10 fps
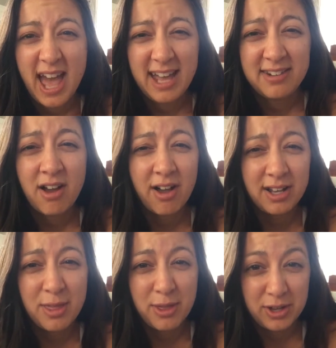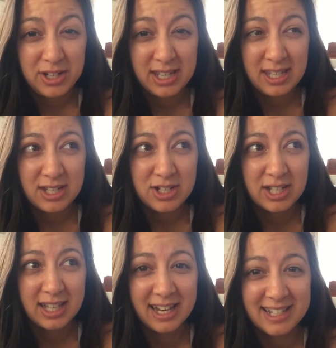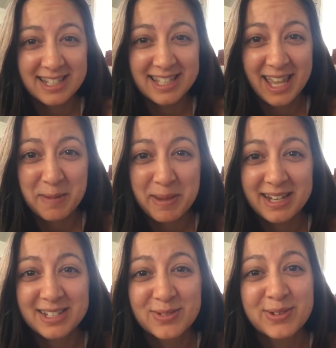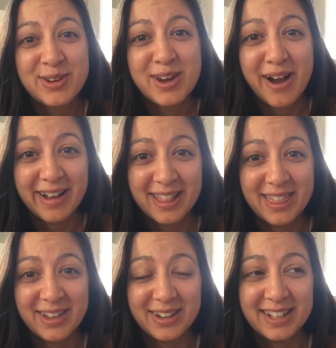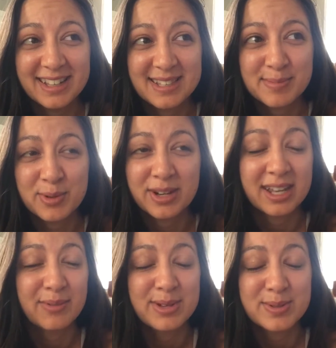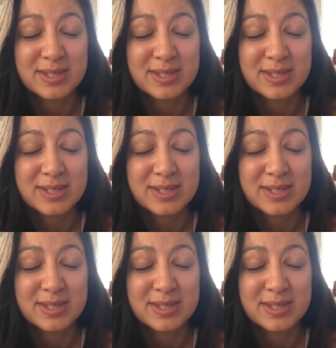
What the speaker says: at 9:30. She let us sleep until 9:30 this morning, which